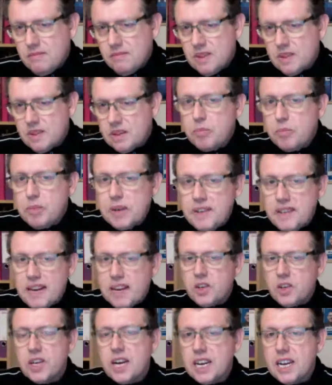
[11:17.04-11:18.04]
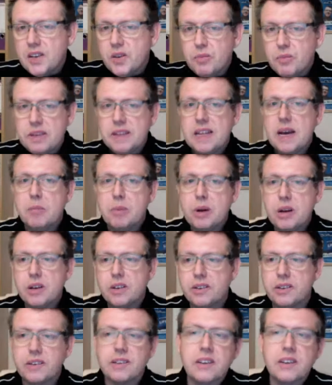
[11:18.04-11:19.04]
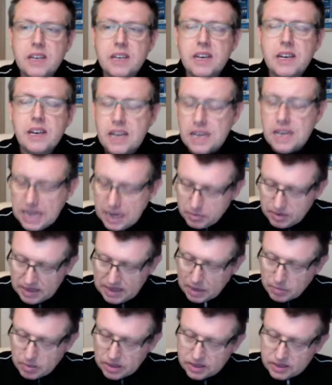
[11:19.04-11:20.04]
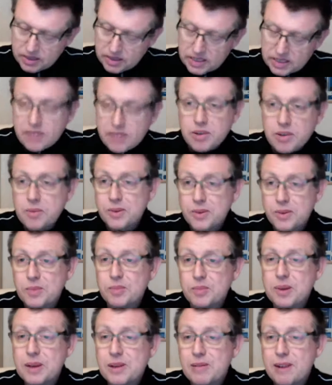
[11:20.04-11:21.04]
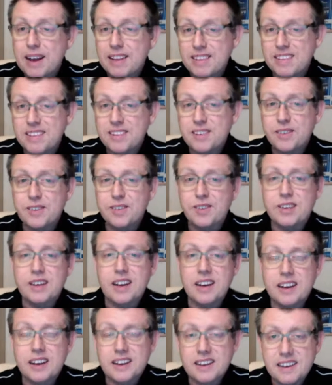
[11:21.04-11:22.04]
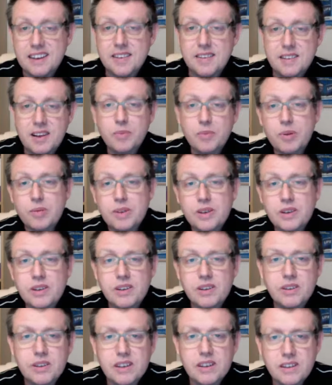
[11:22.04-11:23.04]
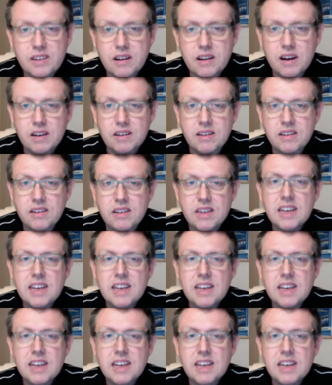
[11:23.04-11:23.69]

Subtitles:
So be that change, be that person that everyone wants to be around, because I promise you, it's nice.